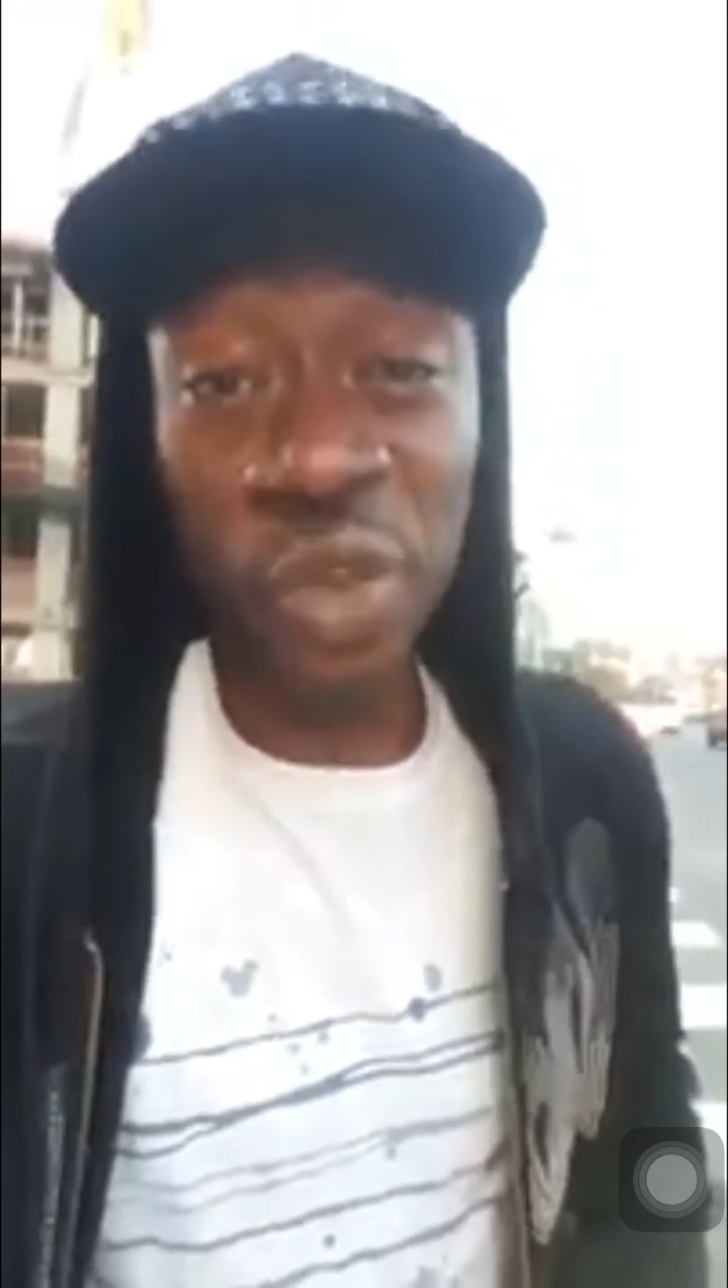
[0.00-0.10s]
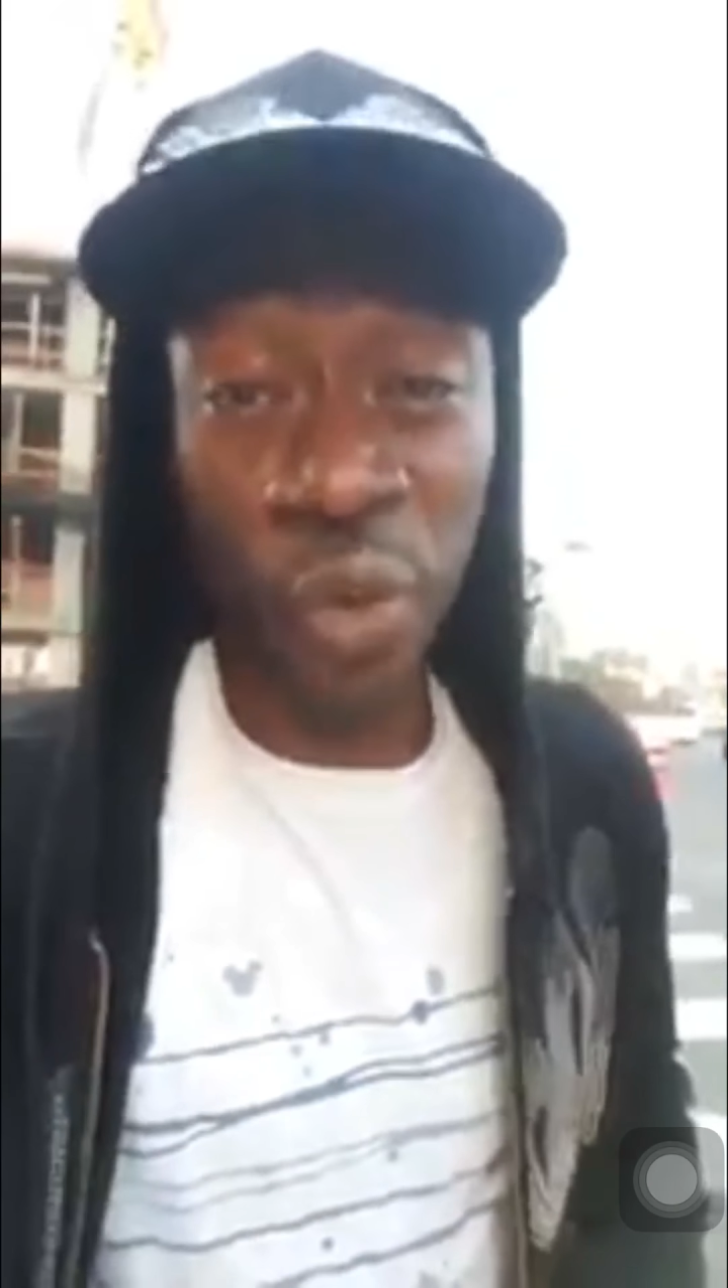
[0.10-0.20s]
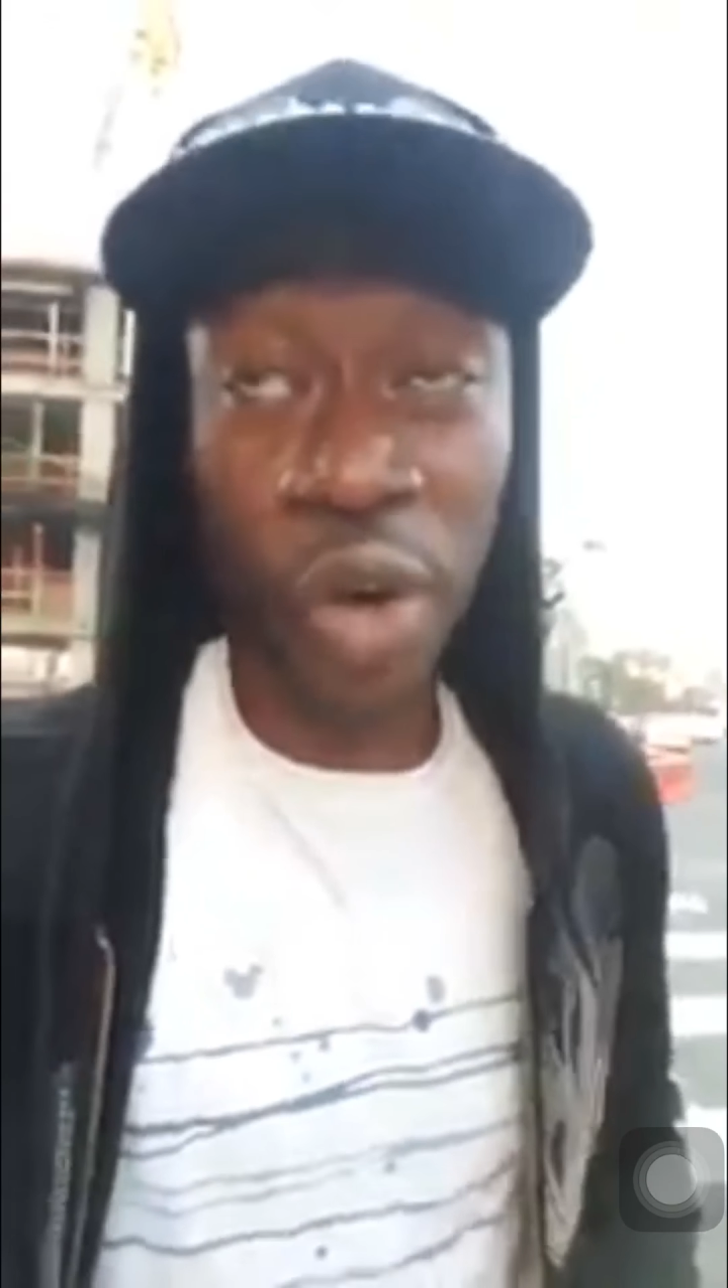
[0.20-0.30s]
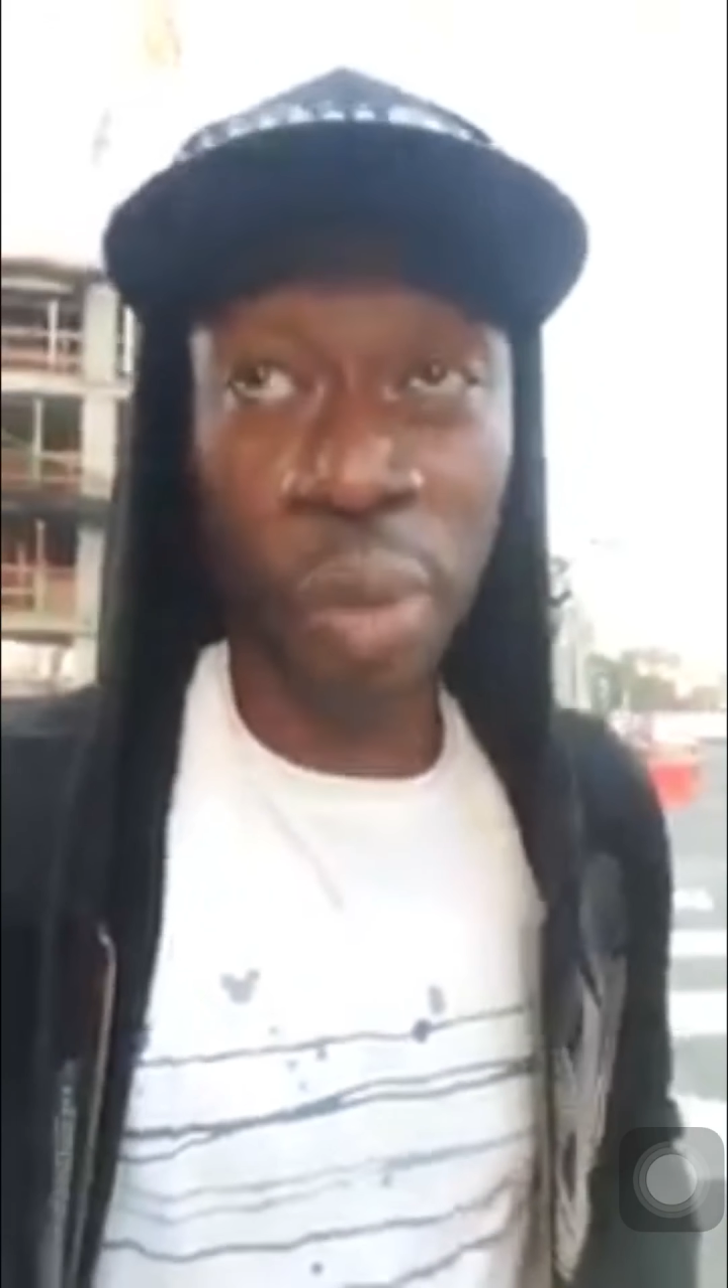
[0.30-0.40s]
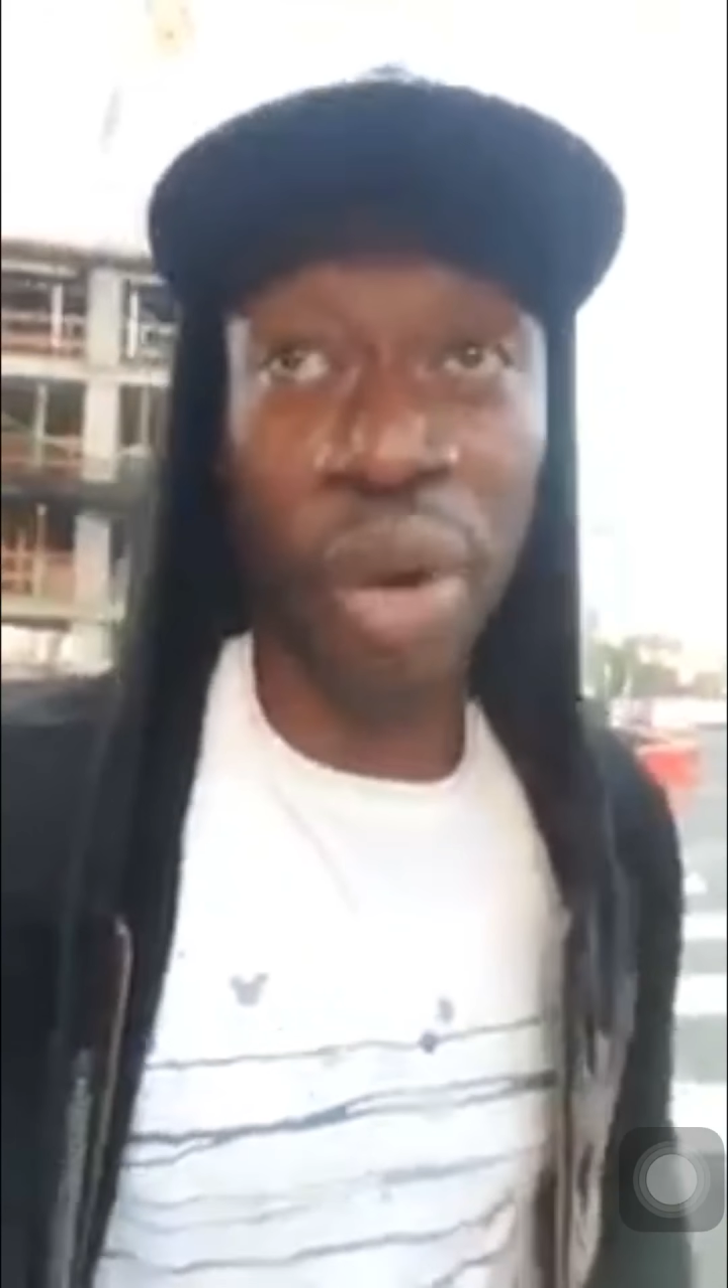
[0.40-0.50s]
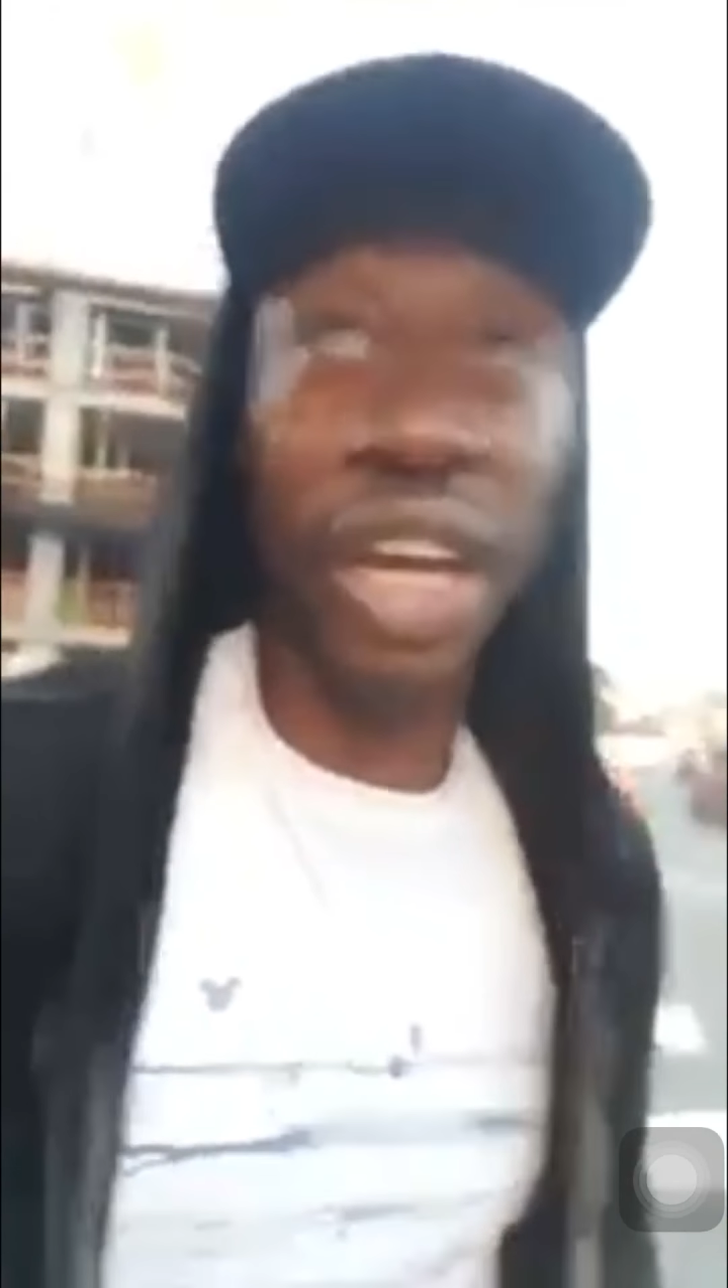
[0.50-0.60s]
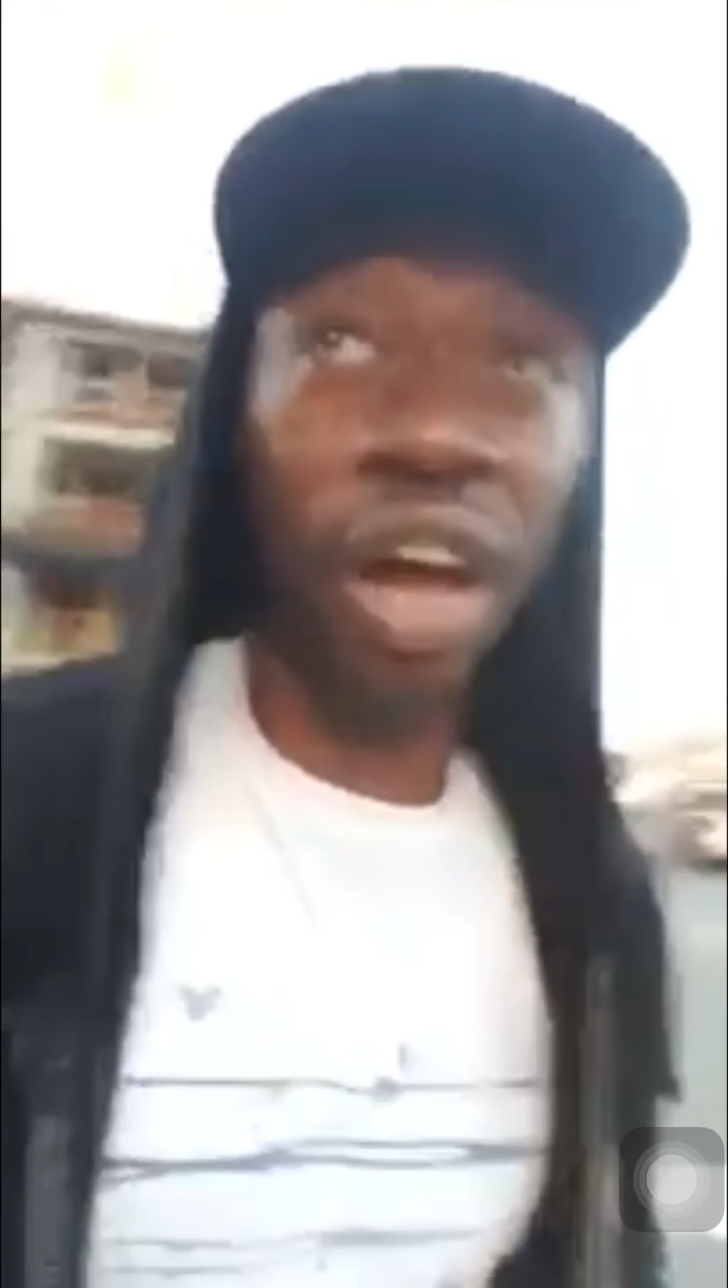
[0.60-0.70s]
vertebrae.